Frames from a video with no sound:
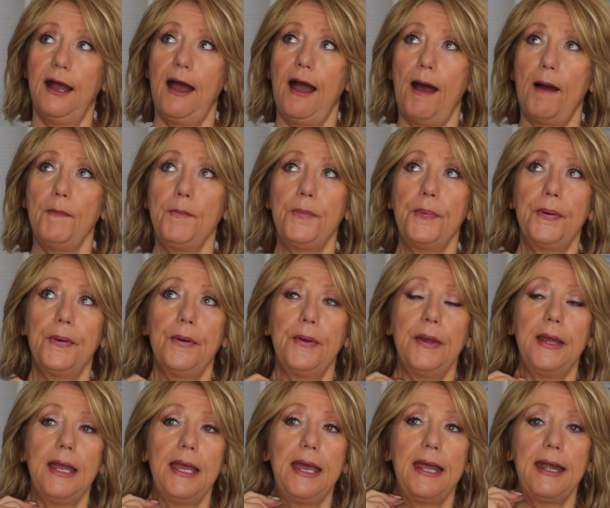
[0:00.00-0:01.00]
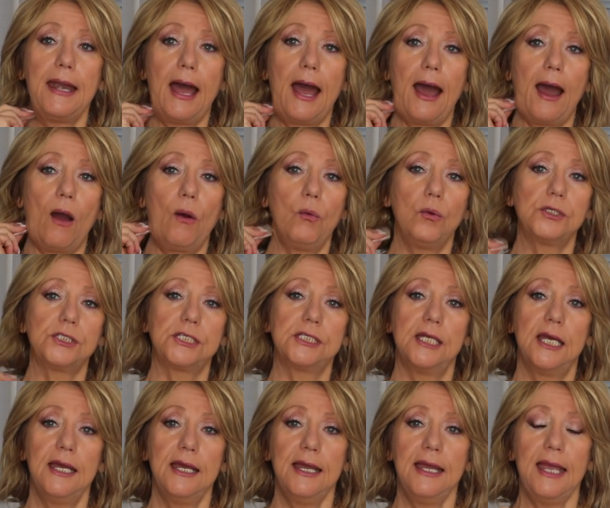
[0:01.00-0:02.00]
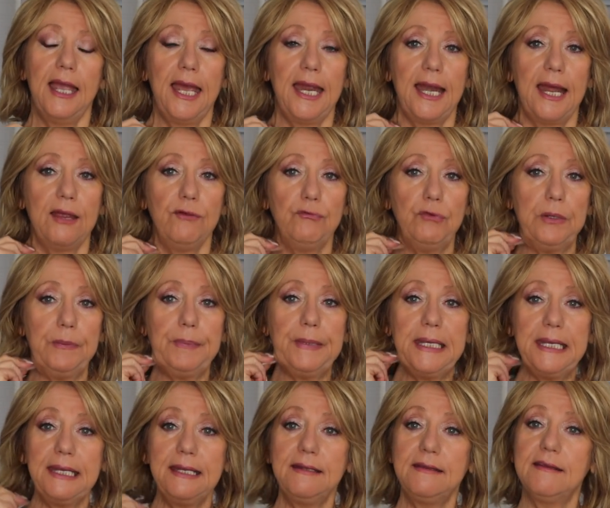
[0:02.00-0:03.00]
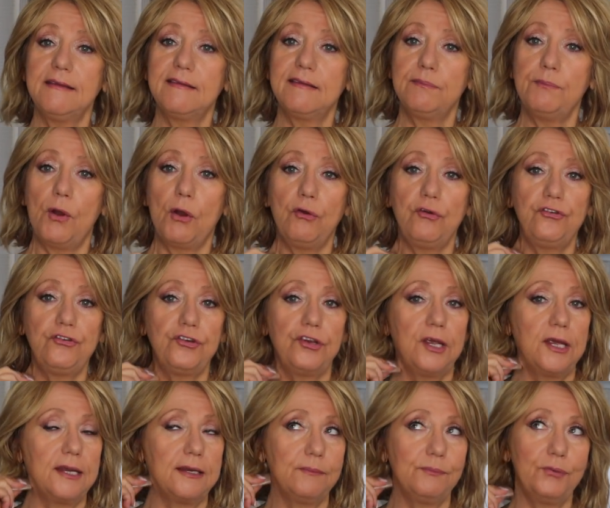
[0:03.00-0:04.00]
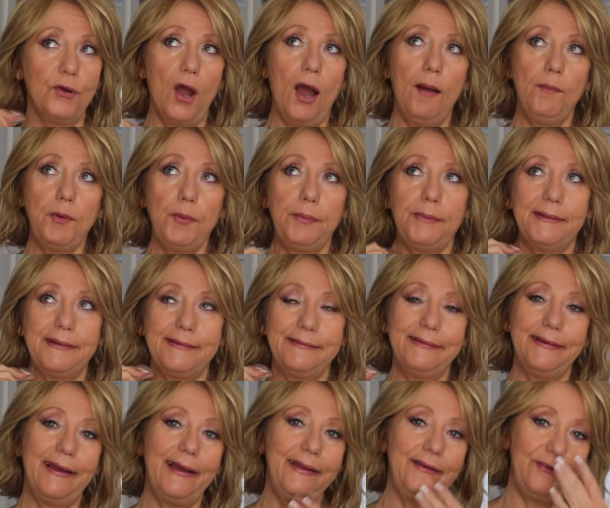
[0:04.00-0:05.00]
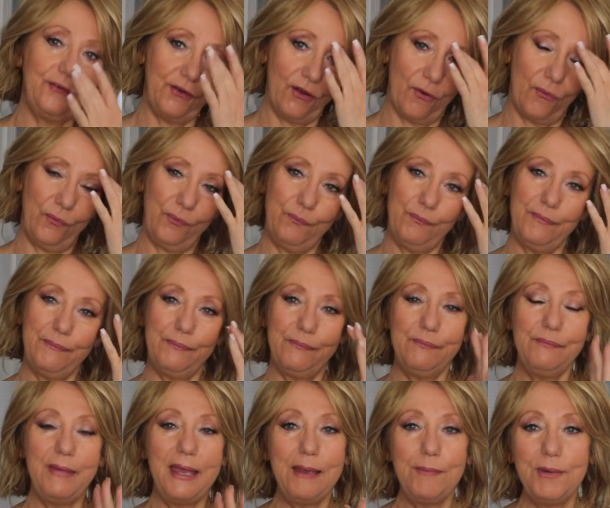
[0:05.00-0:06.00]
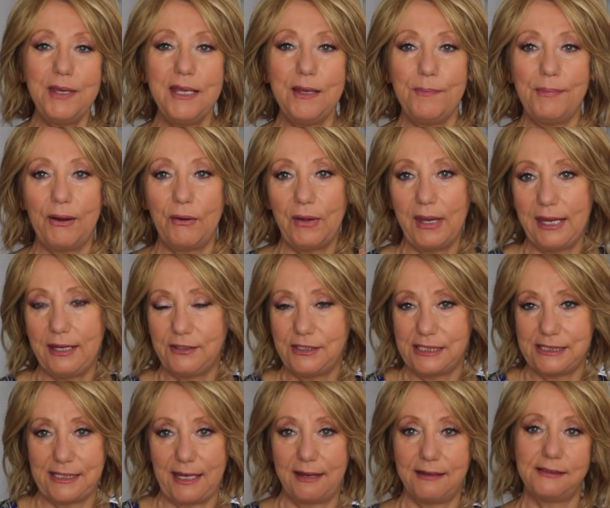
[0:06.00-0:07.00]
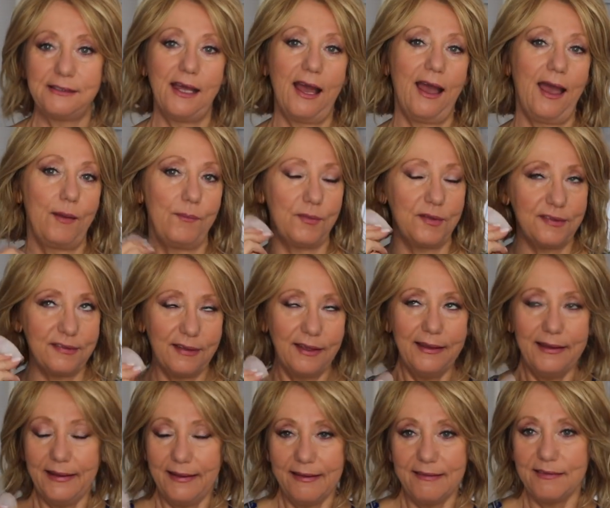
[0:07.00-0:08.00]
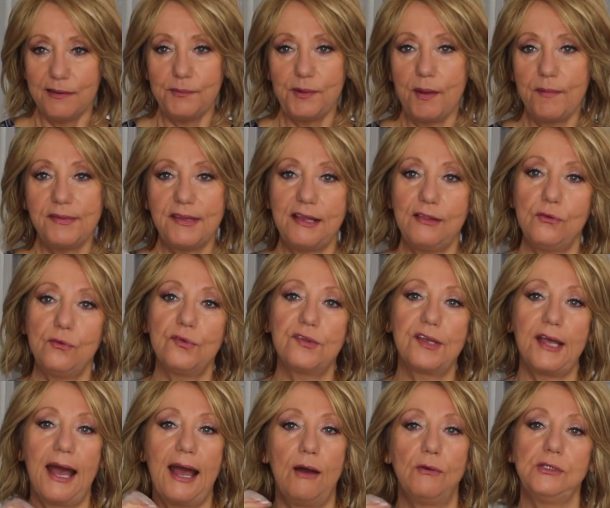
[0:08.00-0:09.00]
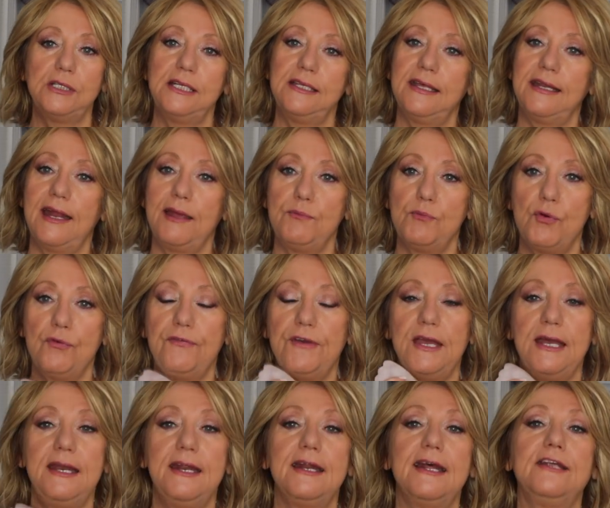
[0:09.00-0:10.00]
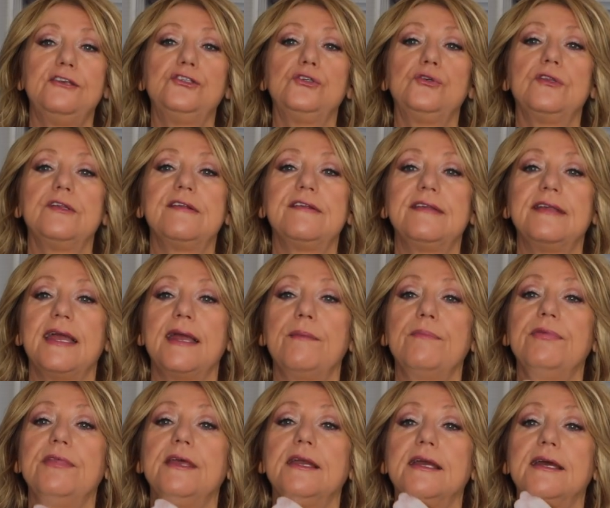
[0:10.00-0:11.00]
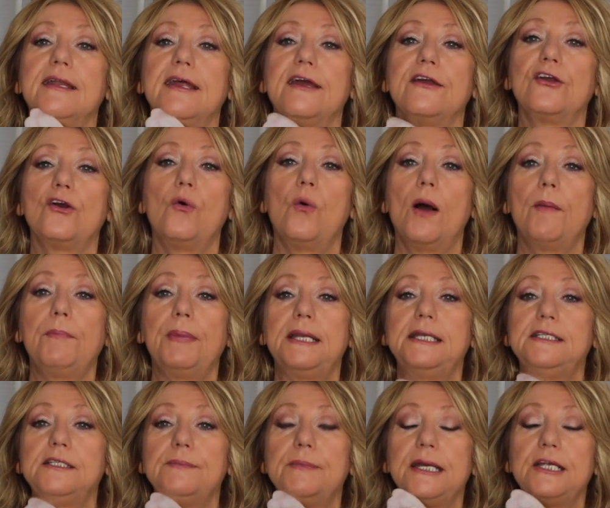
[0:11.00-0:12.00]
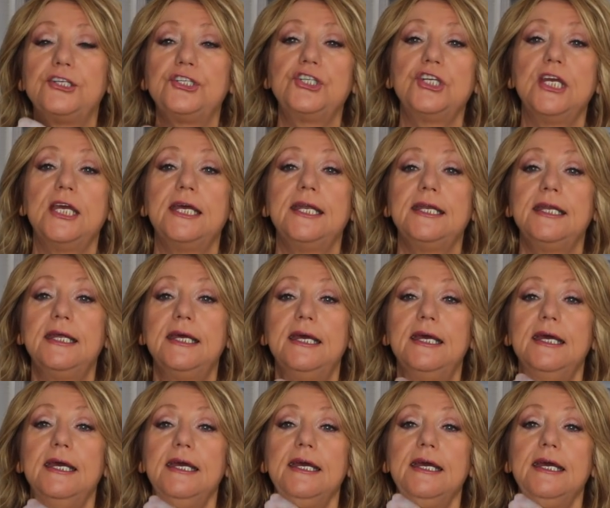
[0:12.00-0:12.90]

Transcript: up and out. And I repeat this motion probably, I don't know, maybe about eight to 10 times. Sometimes I lose count and then I move in and I do the same thing and I go up under my chin